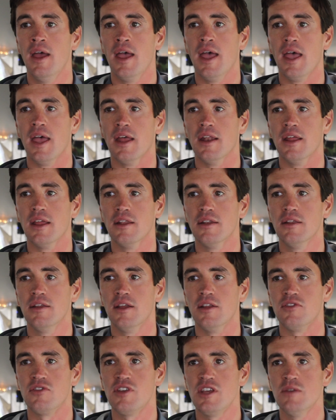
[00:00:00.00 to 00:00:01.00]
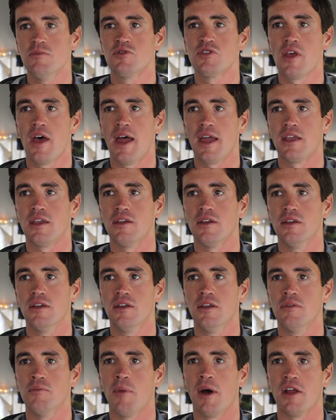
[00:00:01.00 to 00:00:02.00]
And it, it seems like
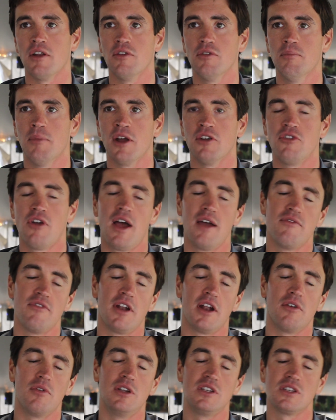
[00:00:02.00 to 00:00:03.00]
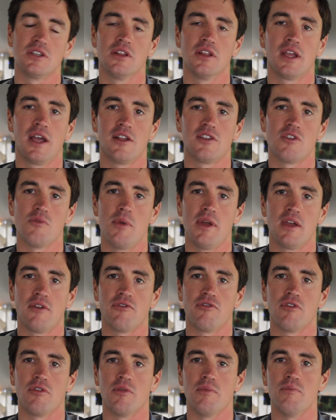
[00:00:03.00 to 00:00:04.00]
in my, my drive that I recently got to make
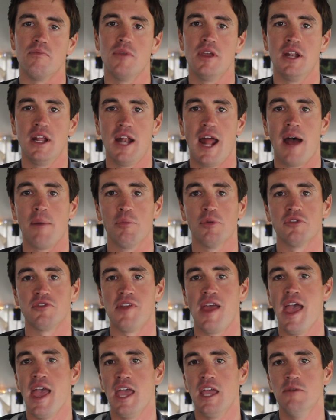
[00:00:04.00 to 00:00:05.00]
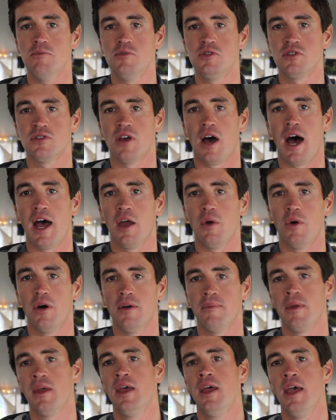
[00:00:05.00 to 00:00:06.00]
from Indianapolis to Ames,
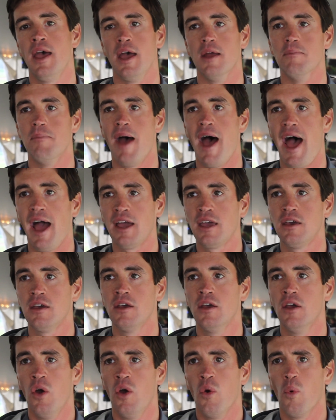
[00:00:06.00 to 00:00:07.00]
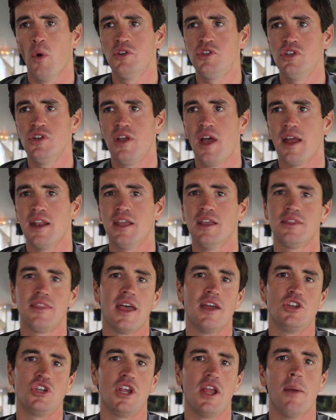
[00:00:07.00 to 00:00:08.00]
Iowa, and back, once you kind of hit
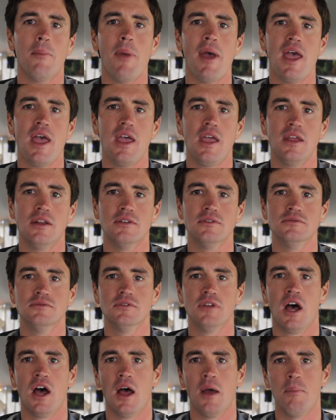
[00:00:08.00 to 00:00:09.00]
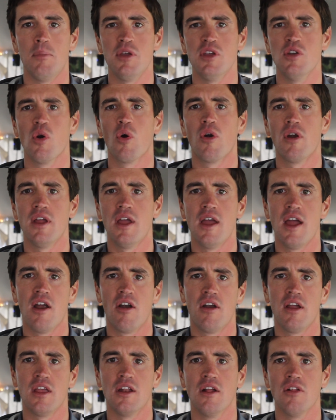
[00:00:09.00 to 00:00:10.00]
that Champaign, uh, Peoria
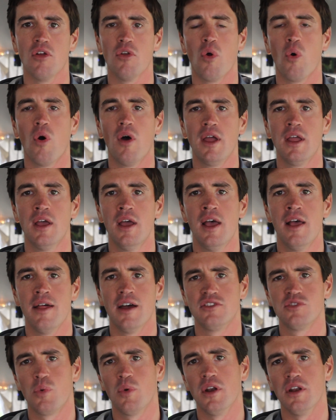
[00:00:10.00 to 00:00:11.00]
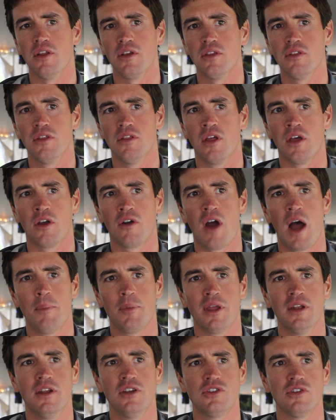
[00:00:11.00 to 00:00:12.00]
area in Illinois, that's when it, the
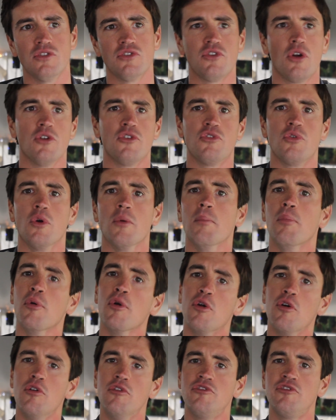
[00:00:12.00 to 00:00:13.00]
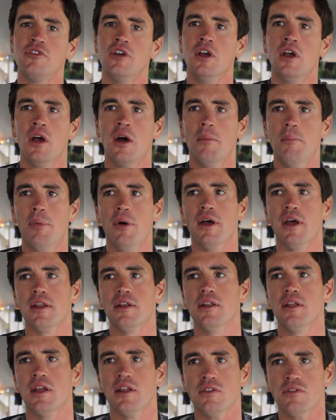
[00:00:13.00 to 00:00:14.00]
crop condition starts to improve, but
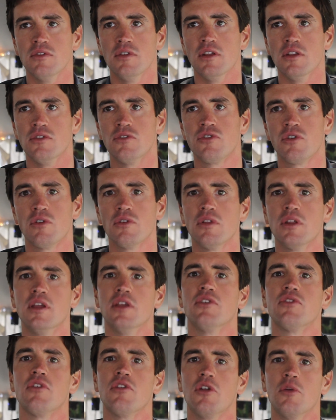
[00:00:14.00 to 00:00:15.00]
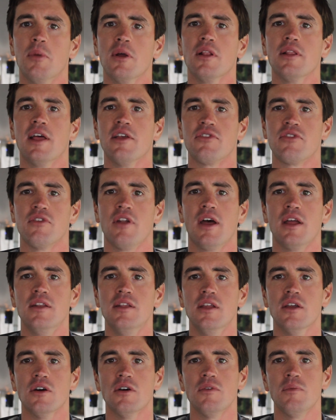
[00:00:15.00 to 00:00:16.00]
it, it, certainly is a little bit less than
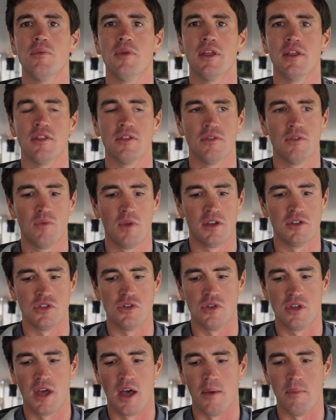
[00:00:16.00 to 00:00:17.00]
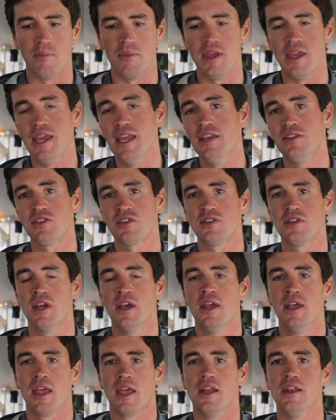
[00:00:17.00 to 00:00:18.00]
ideal. And as you come east
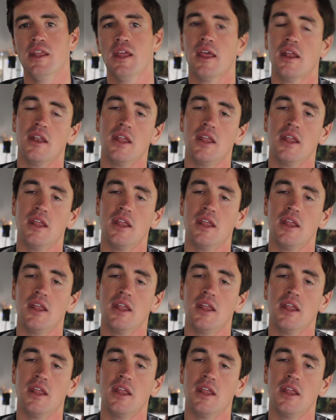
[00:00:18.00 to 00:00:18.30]
into